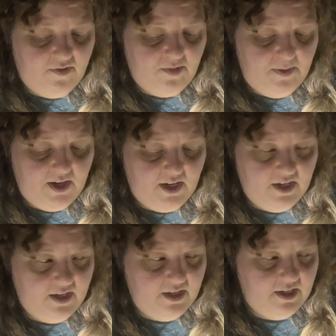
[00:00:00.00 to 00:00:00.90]
the book.
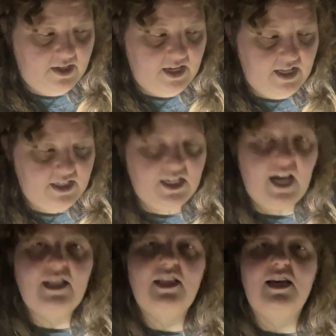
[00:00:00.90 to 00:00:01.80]
Its
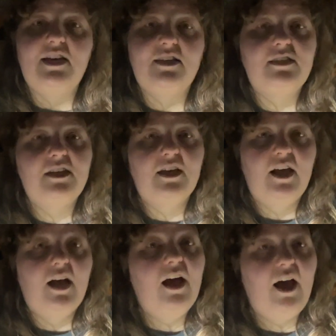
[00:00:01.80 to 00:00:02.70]
title is
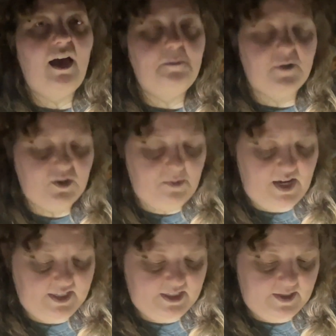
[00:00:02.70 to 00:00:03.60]

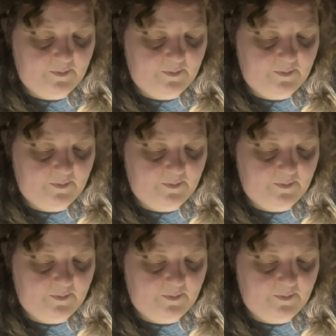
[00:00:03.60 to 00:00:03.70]
hyperspace.